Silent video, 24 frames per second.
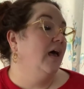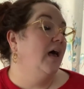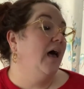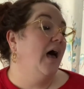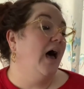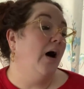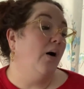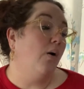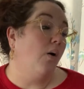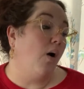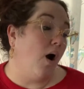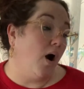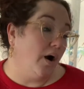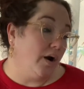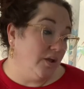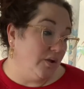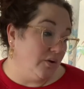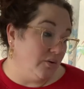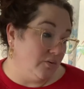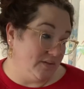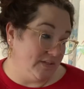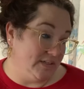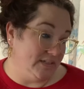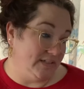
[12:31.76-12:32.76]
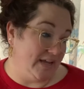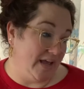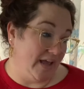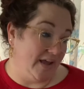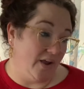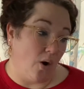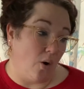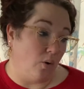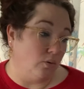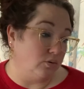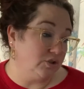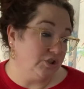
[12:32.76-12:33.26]
"How are you today,
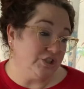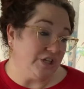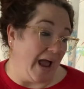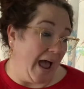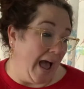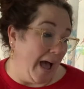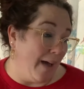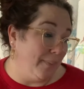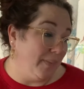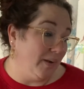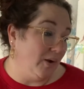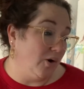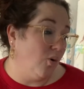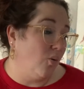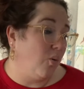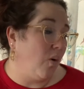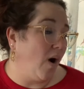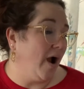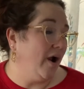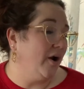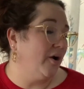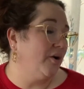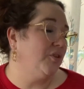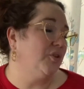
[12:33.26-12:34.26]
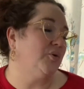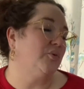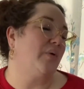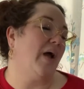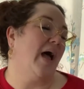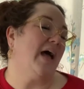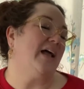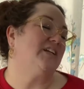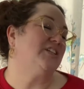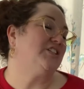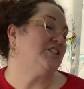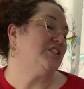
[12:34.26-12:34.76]
old chap?" inquired the
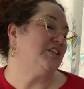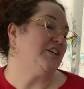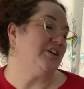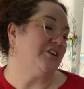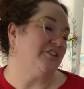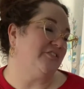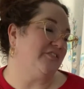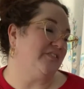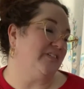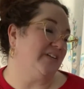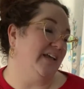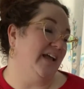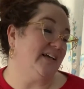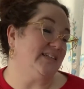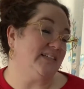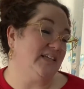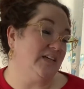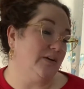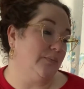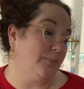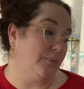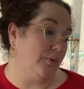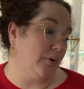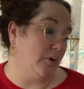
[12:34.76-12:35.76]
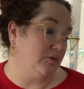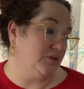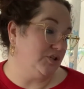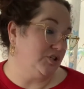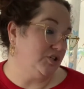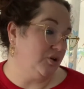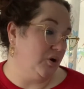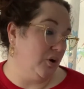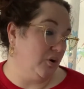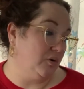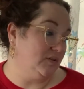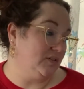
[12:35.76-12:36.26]
rat cheerfully as he approached
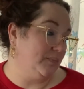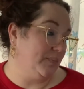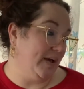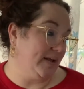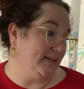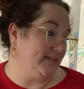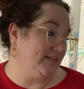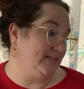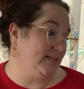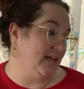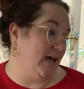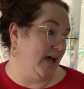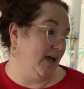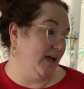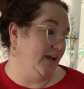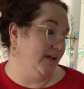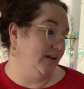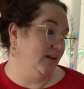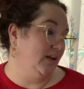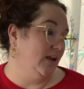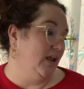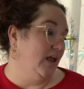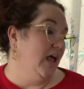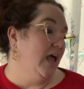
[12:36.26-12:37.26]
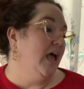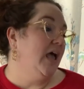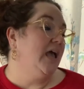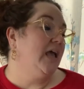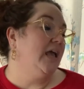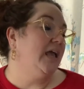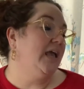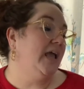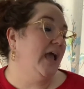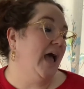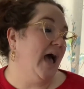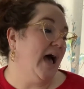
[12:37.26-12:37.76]
Toad's bedside.
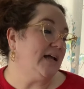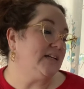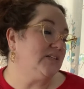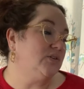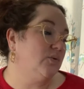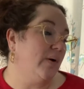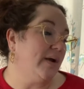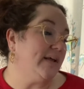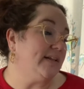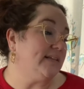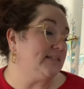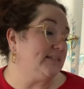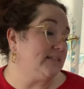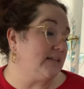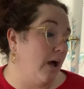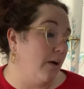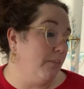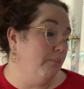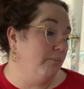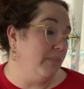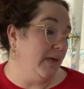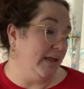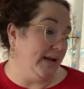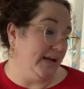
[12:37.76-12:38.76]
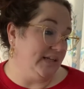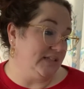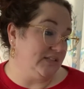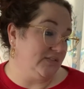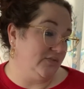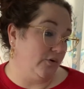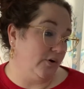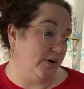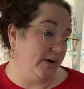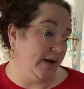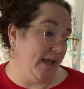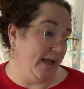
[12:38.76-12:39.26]
He had to wait some minutes
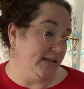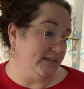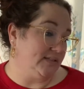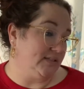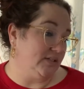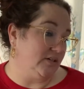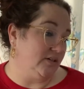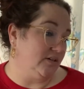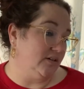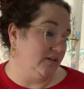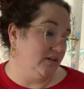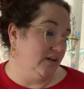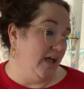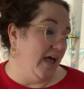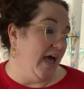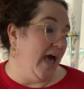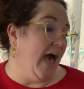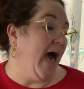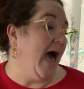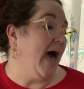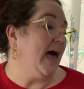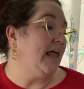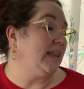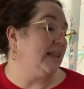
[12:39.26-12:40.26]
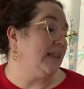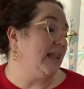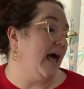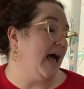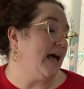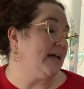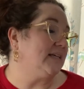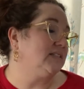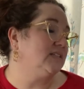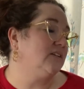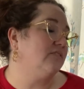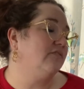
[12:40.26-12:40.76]
for an answer. At
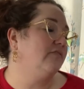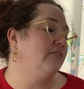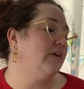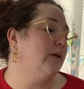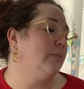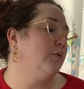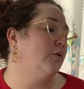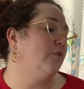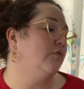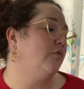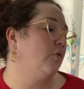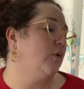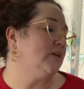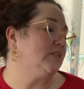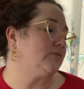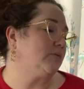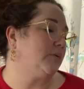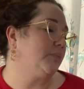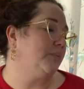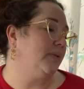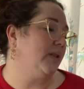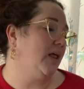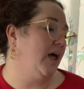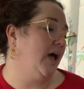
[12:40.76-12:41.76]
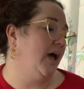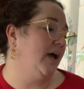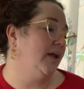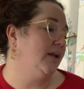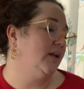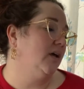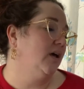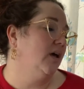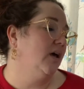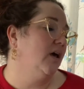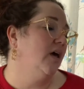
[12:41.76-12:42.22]
last a feeble voice replied,